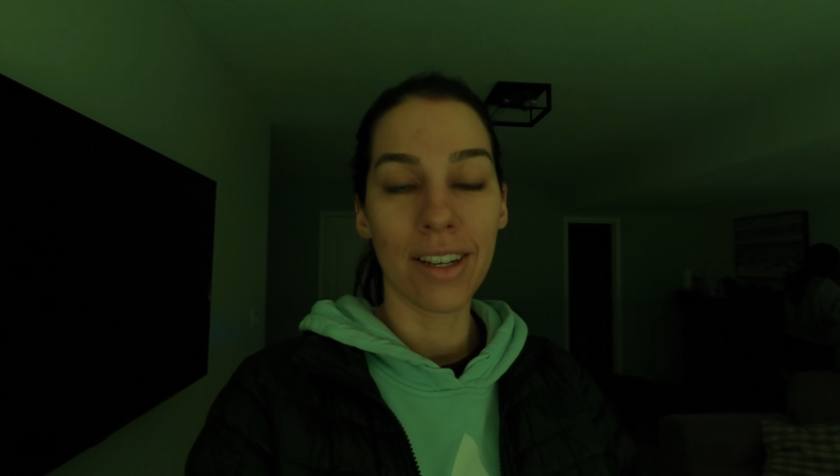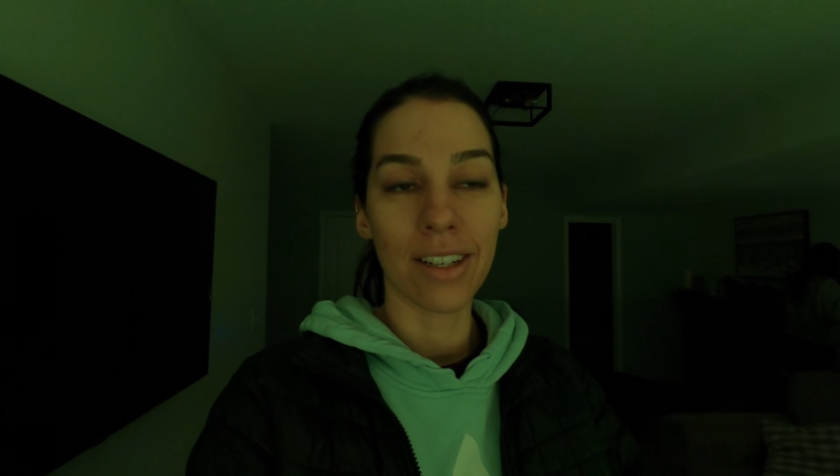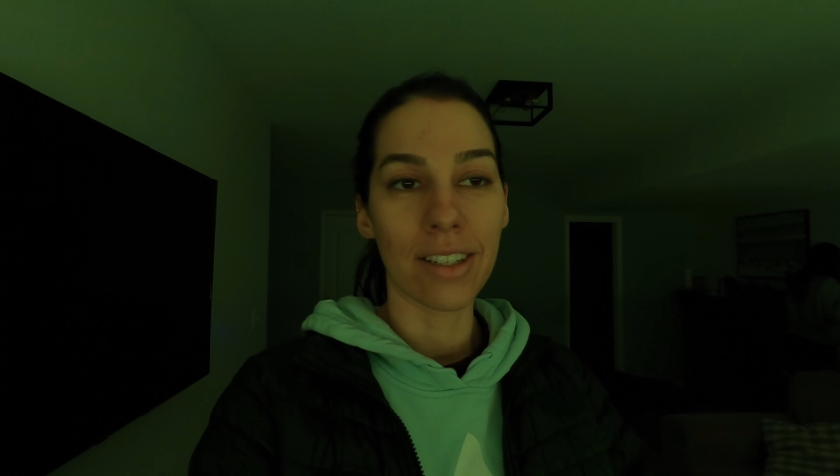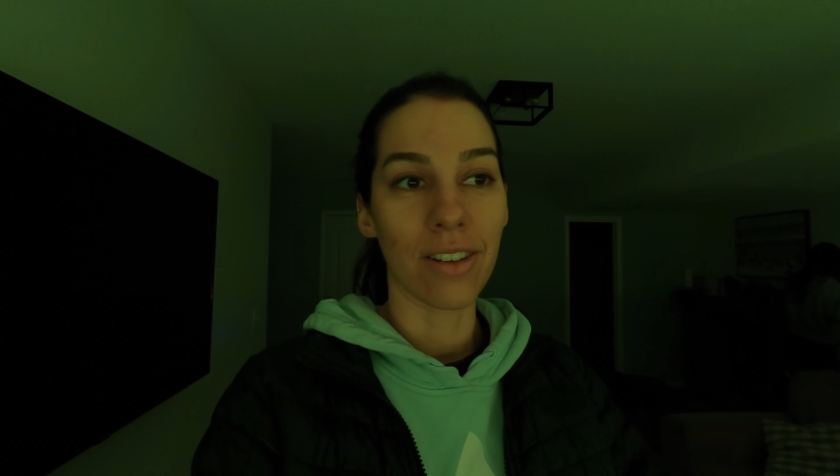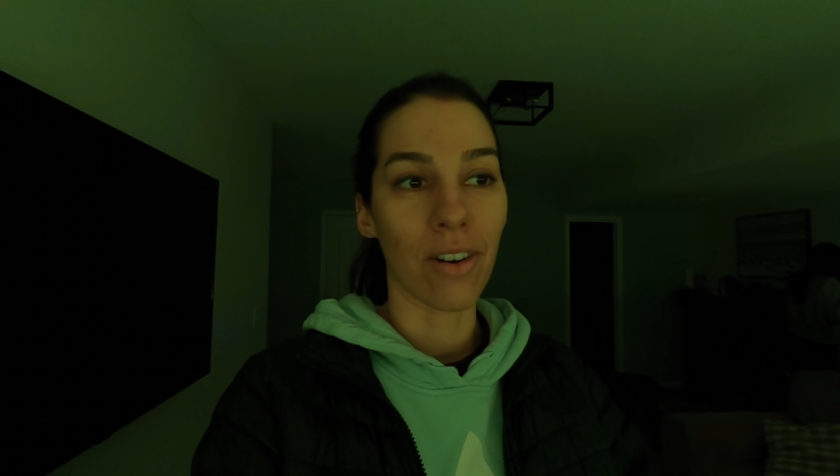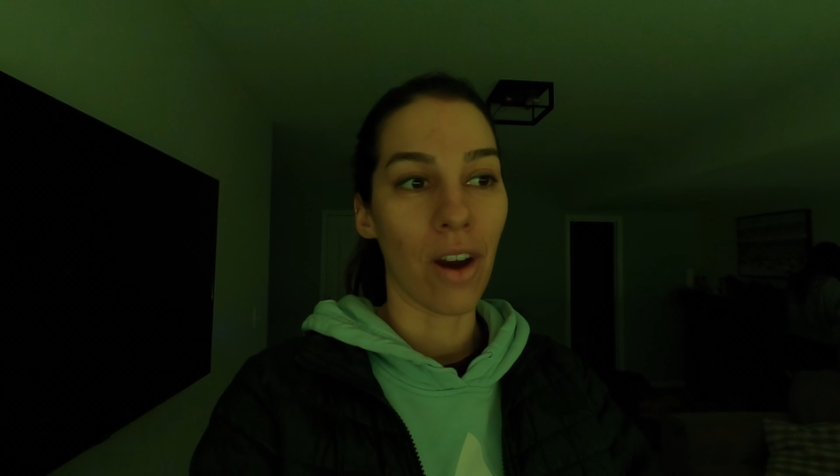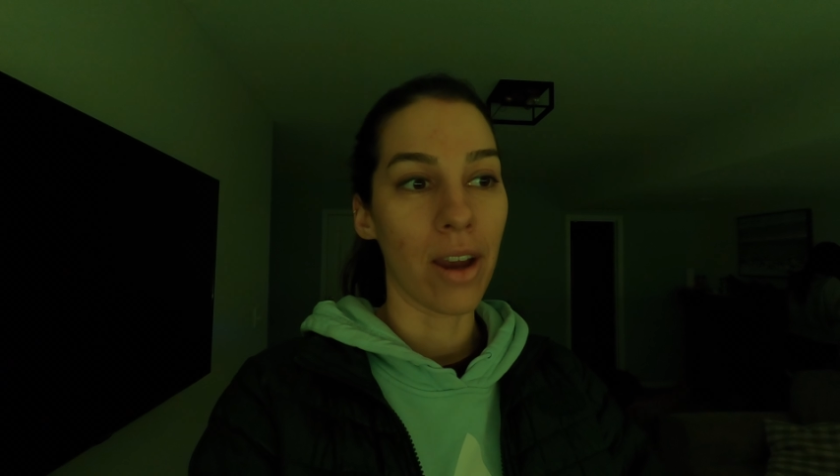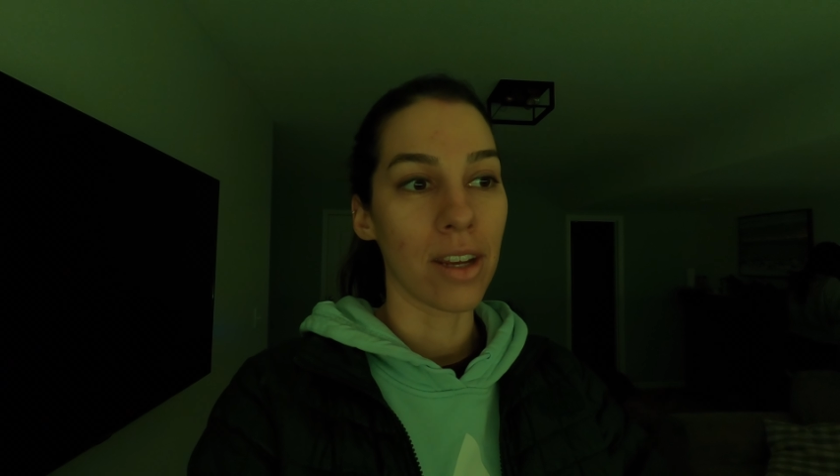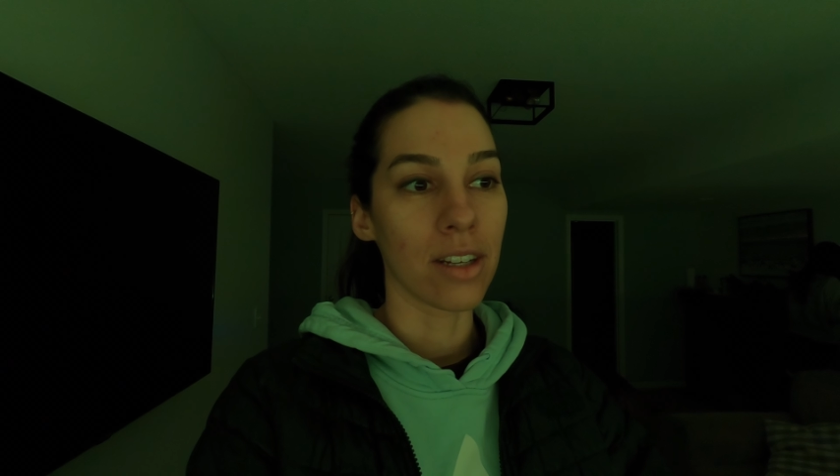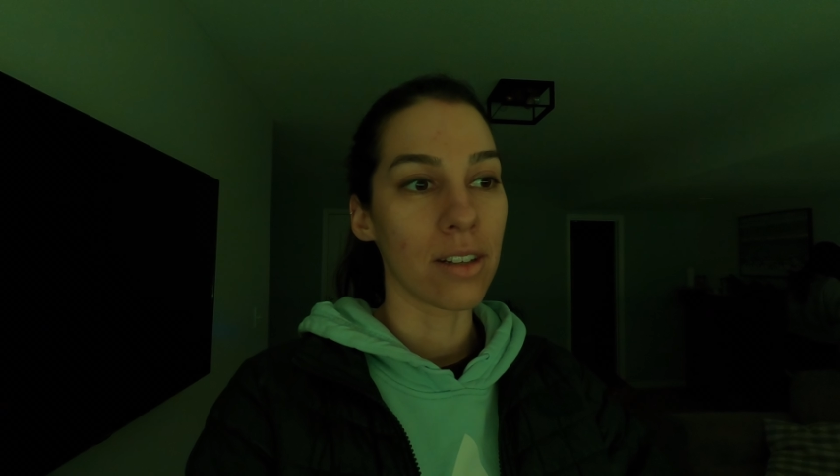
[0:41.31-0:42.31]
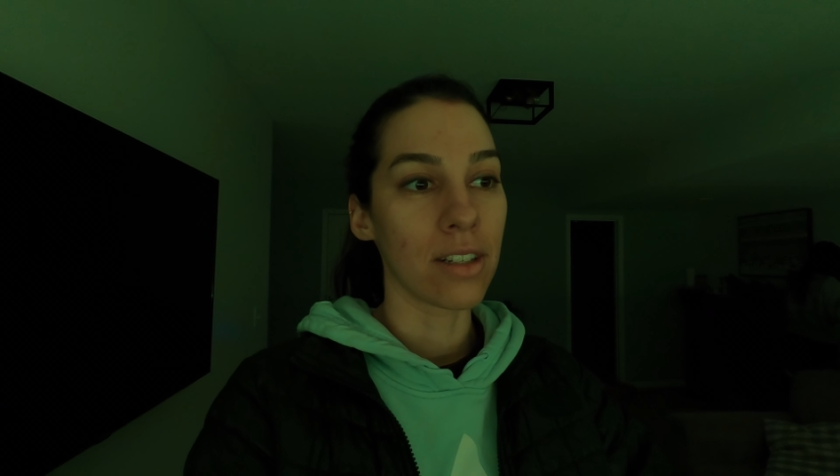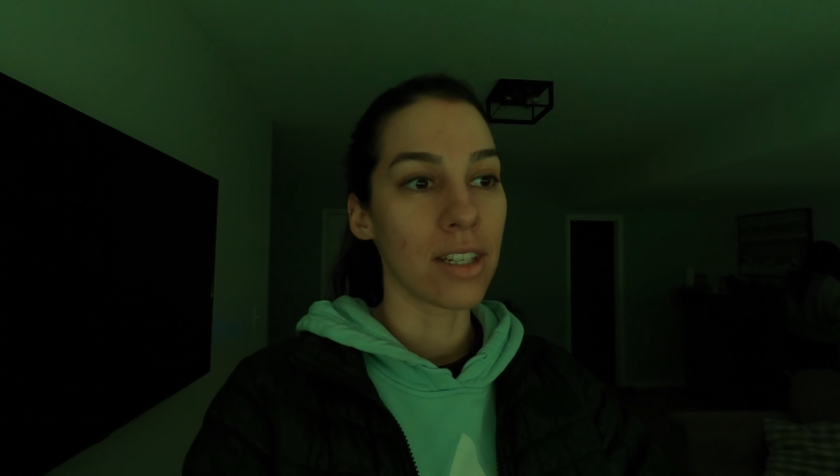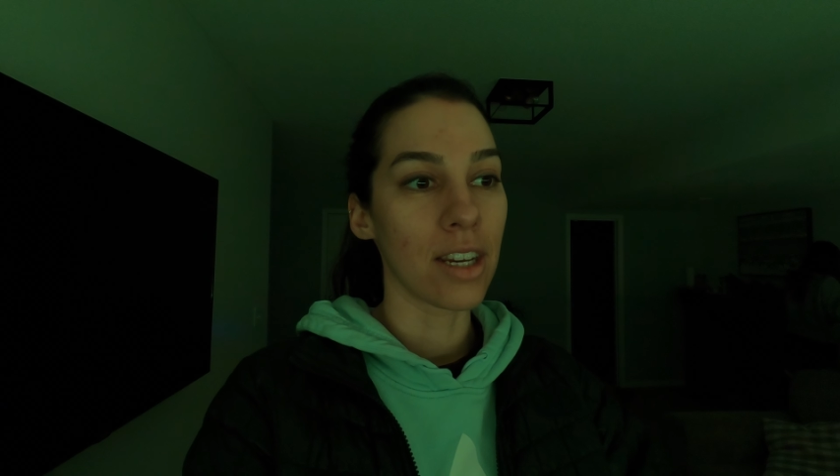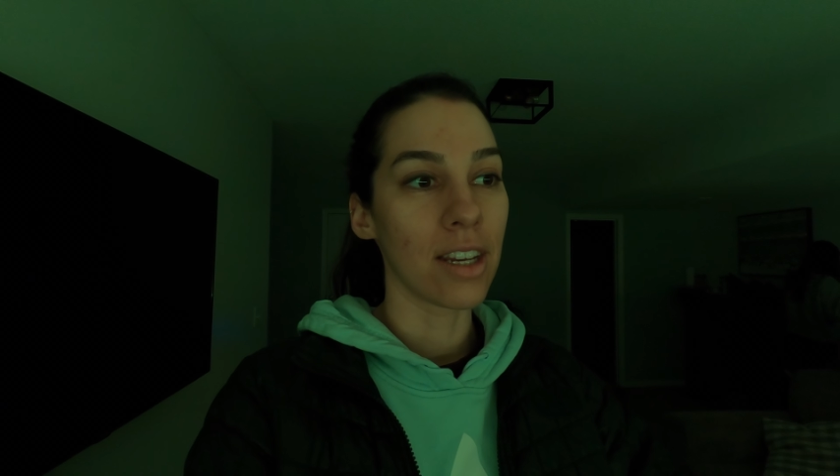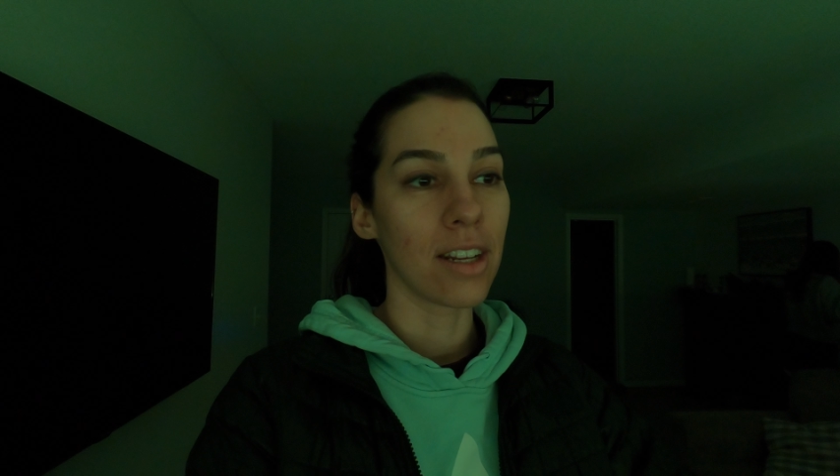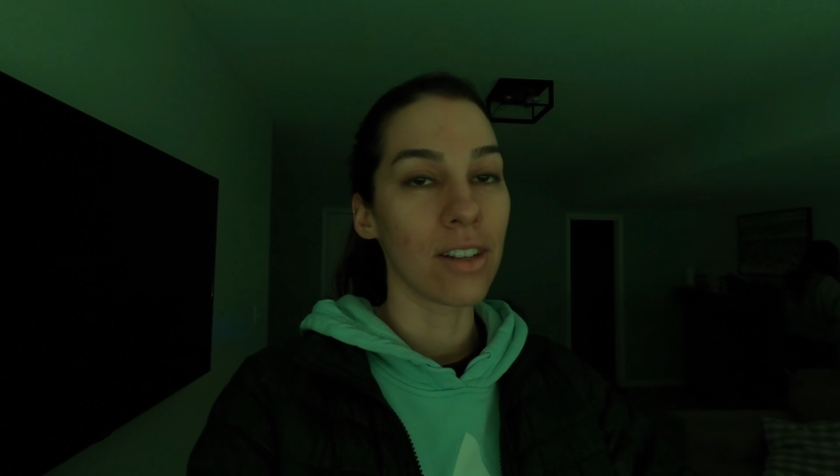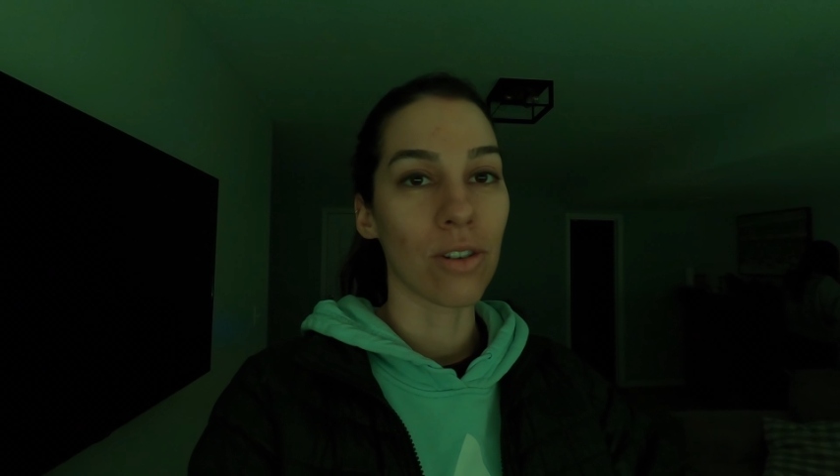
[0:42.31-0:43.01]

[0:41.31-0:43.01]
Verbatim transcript: So I did